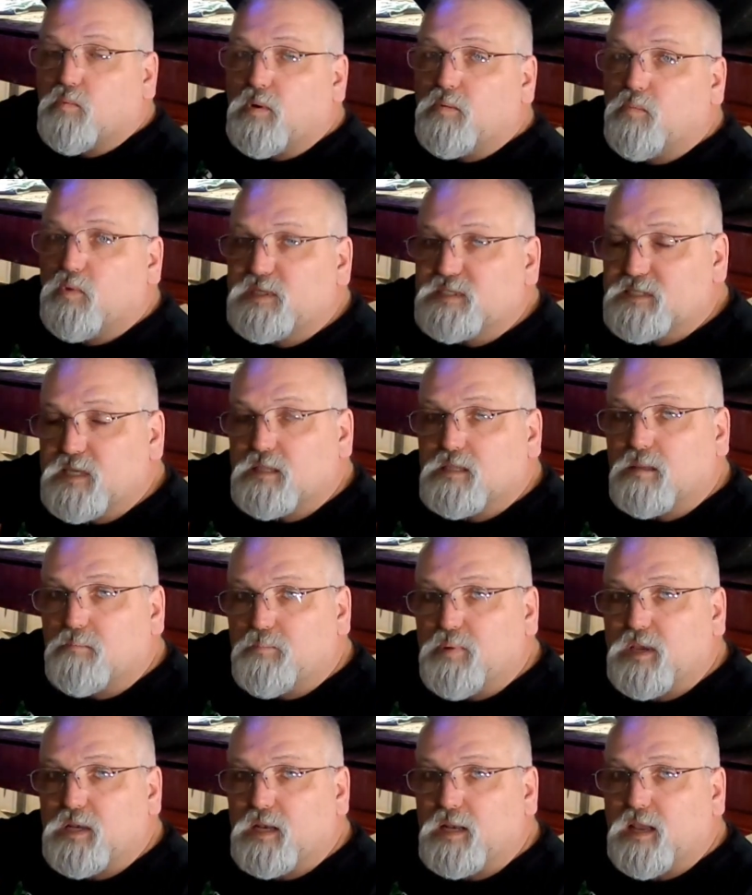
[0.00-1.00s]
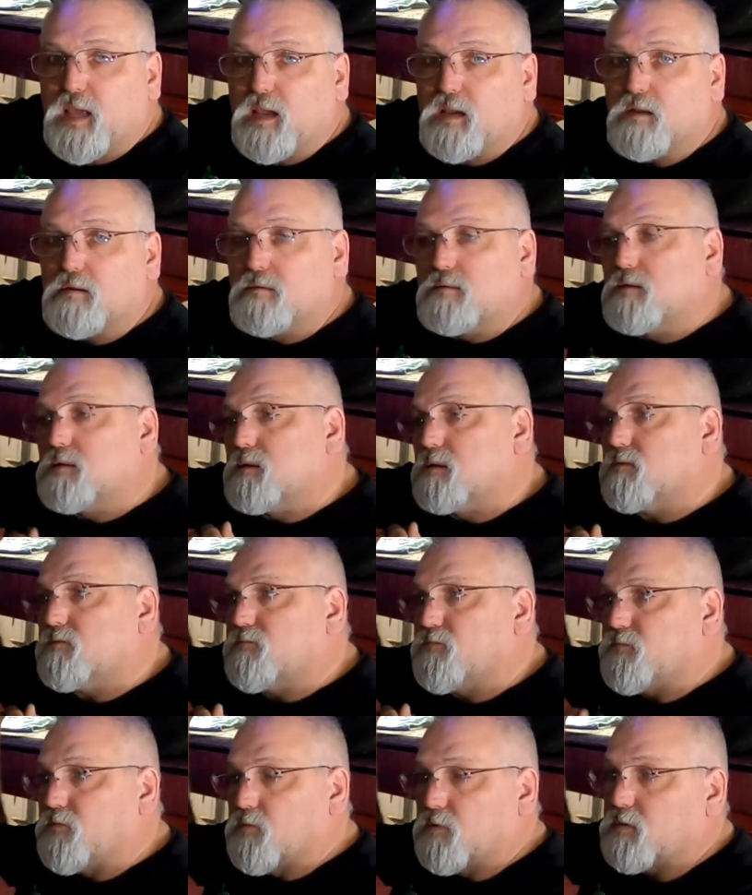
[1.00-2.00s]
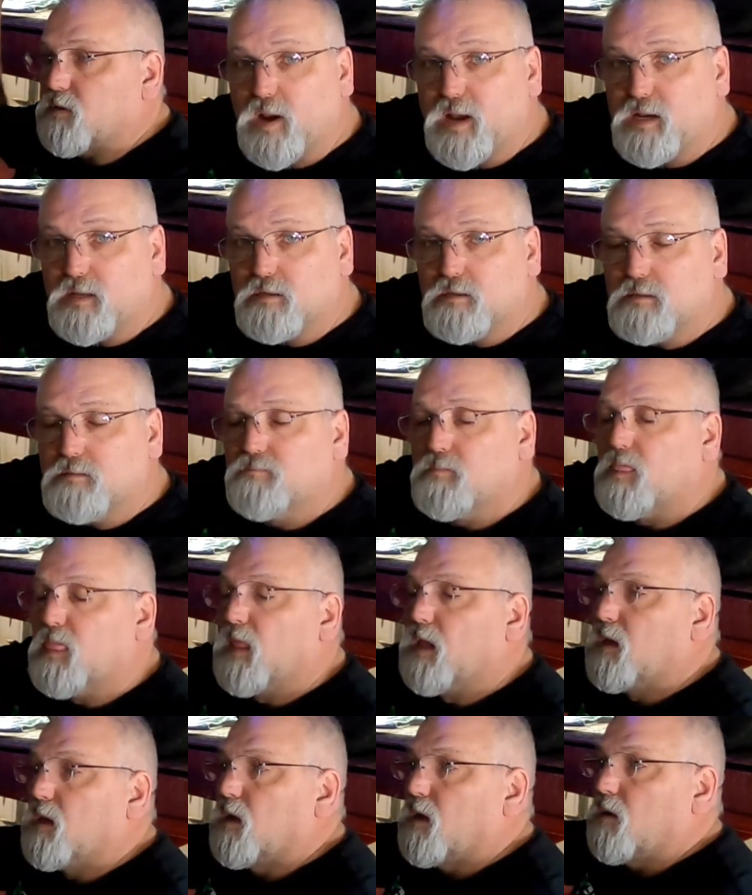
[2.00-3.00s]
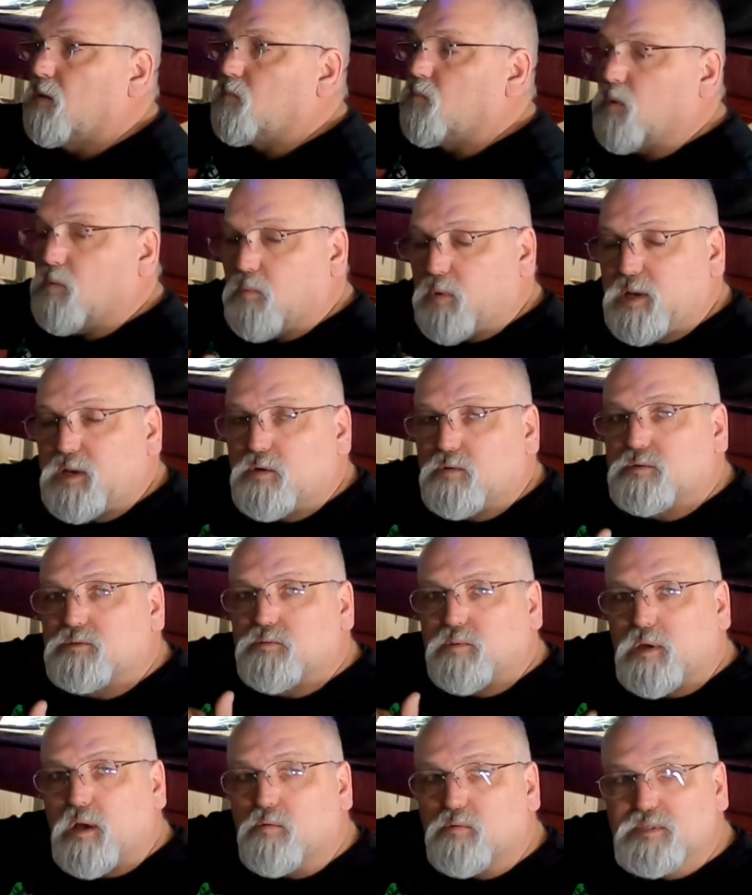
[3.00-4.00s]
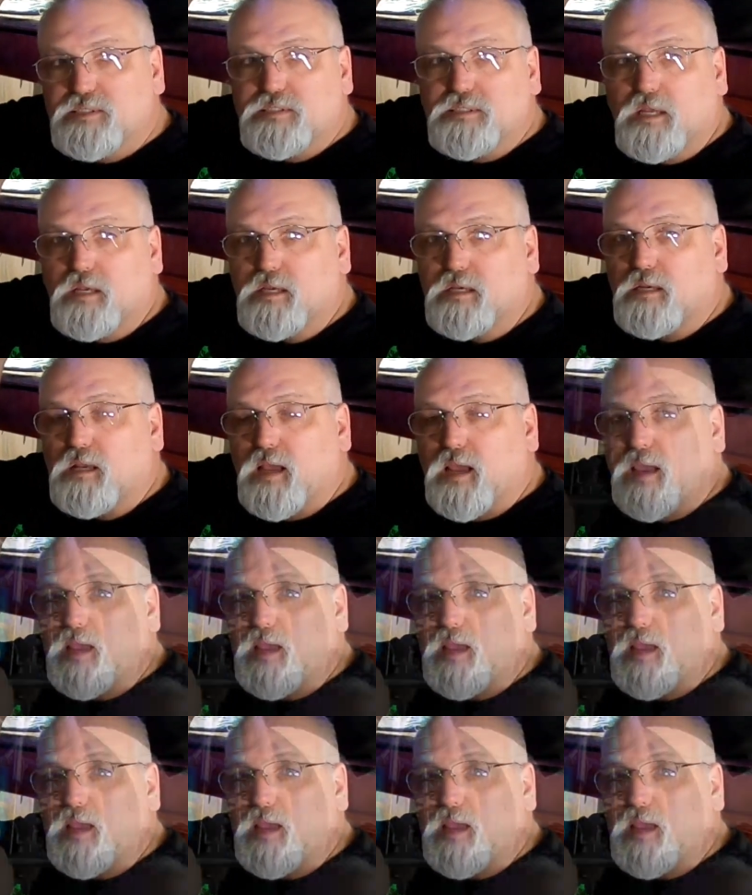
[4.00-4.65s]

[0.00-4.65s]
When we set the pinion angle for radial, what we do is we always set it